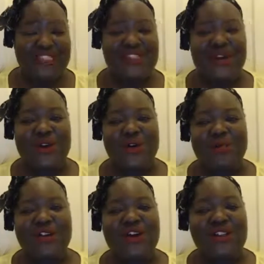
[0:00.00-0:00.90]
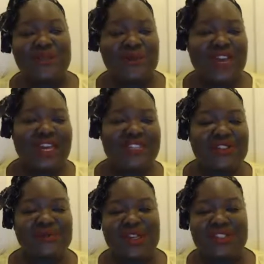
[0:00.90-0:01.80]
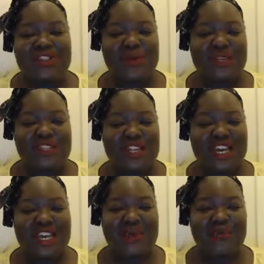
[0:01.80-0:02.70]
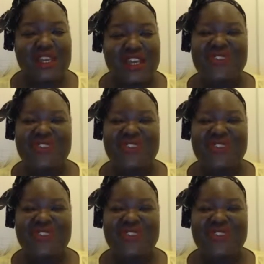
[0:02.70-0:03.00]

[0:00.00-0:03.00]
So because we've kind of spent so much time,